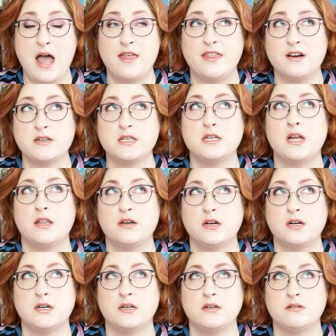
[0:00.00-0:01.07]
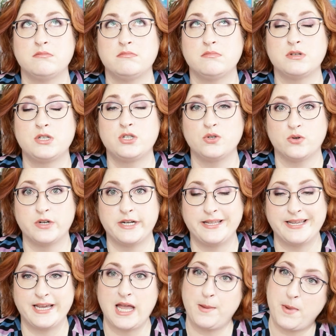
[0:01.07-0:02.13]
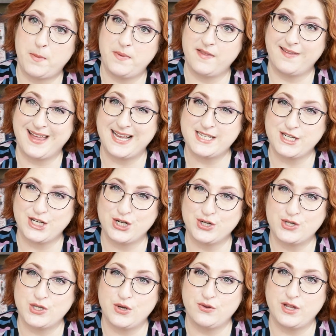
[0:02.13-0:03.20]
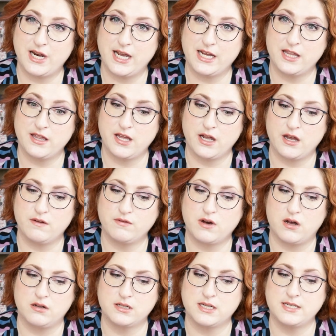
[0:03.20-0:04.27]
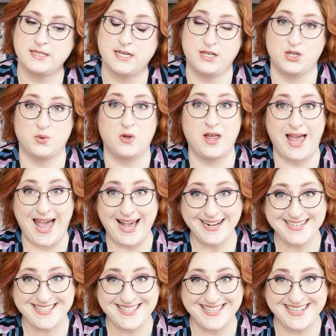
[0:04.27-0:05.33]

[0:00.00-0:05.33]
There's another story that came up in the last year or so that I can think of called consensual hex